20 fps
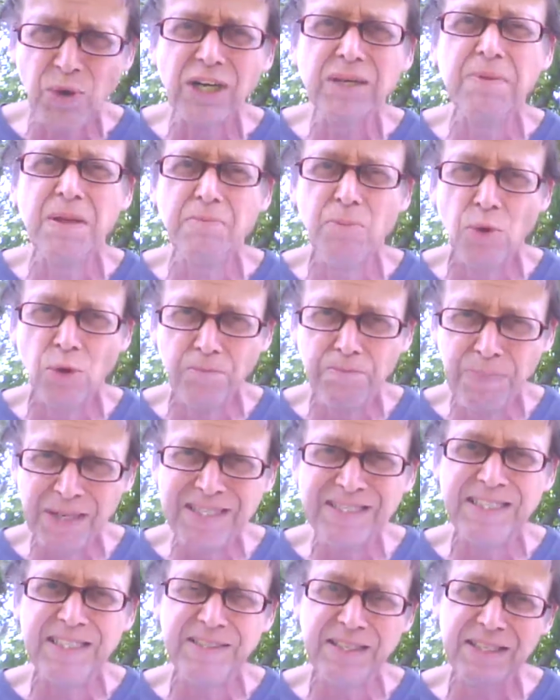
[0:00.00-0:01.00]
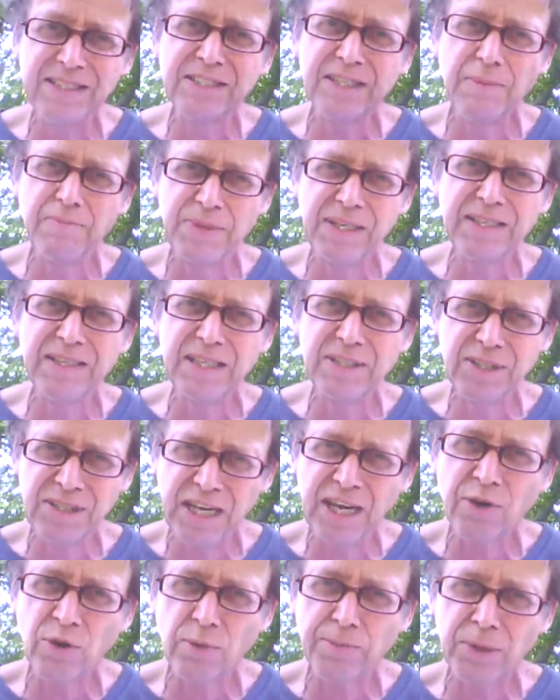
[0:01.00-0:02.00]
What could be more busy than something this
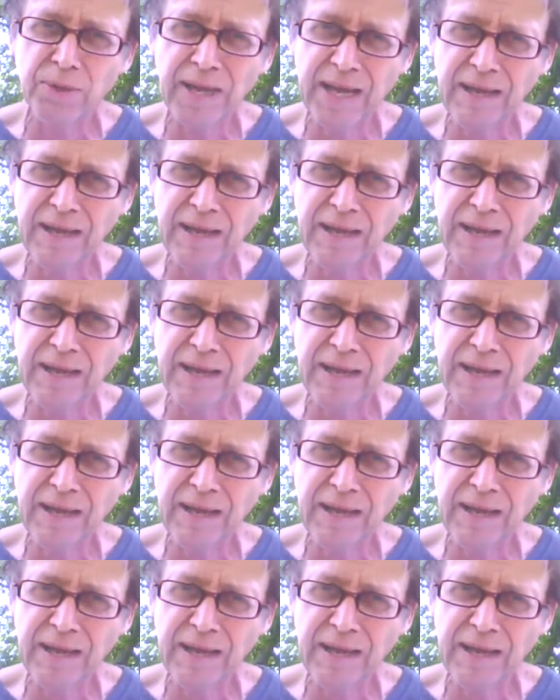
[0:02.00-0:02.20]
terrible